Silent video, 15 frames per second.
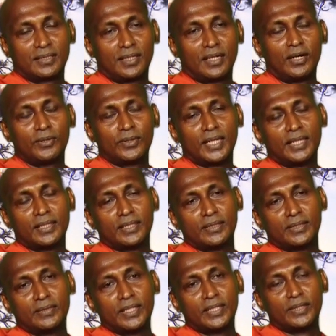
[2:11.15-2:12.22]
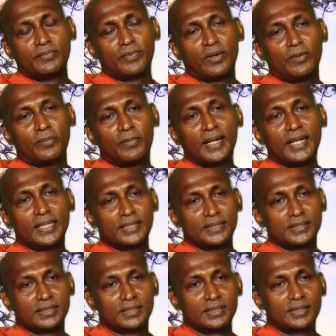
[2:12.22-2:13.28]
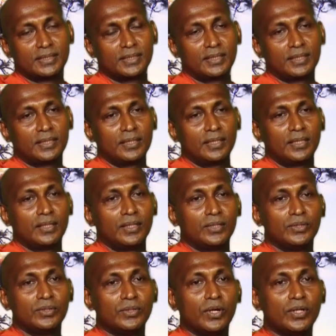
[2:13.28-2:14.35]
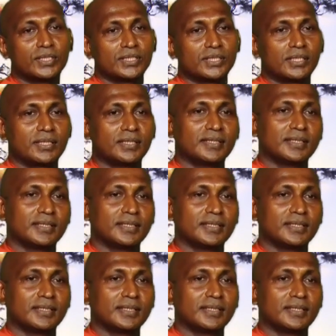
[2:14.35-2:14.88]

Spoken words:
How can we keep our mind not